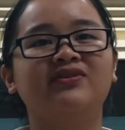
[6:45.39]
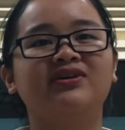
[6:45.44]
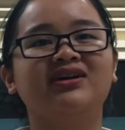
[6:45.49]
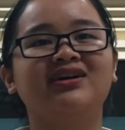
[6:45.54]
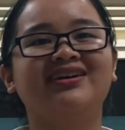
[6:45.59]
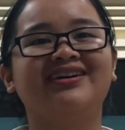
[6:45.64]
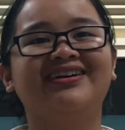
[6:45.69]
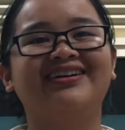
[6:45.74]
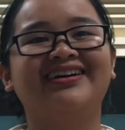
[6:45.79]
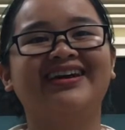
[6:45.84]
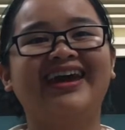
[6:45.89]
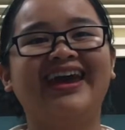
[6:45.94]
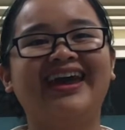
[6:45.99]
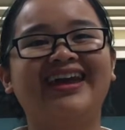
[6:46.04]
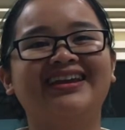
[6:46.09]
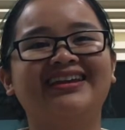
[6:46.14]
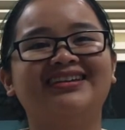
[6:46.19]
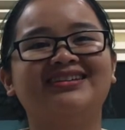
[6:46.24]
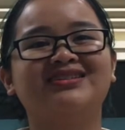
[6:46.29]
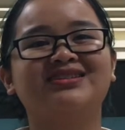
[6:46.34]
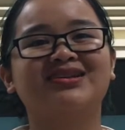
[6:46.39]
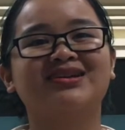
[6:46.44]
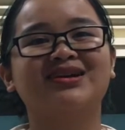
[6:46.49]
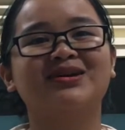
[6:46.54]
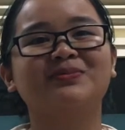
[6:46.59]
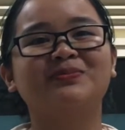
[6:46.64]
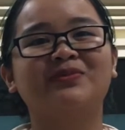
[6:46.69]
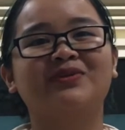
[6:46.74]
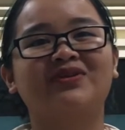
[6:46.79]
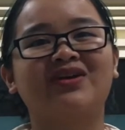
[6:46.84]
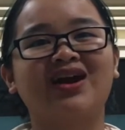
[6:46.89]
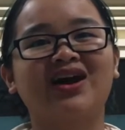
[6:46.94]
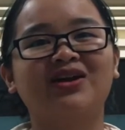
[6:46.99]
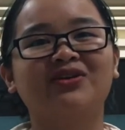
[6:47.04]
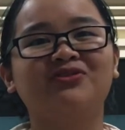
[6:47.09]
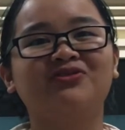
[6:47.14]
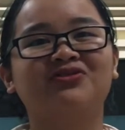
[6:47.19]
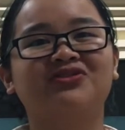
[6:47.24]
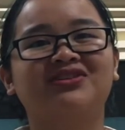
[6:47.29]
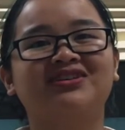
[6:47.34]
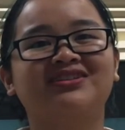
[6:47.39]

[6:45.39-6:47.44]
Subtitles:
an interrupt arrives,